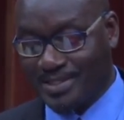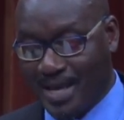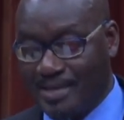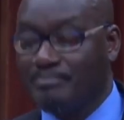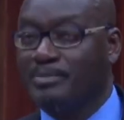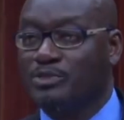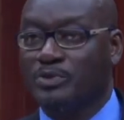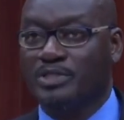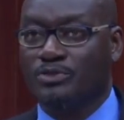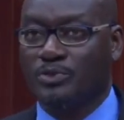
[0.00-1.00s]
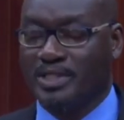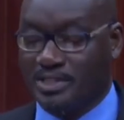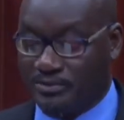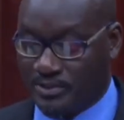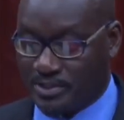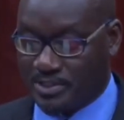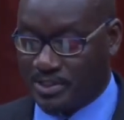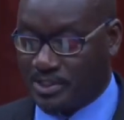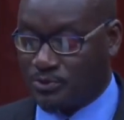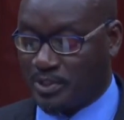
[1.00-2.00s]
time between
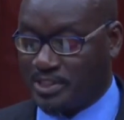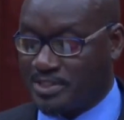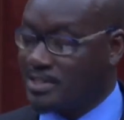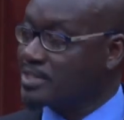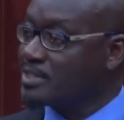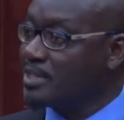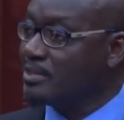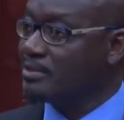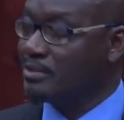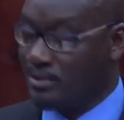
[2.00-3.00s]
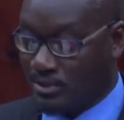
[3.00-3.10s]
2013 and 2016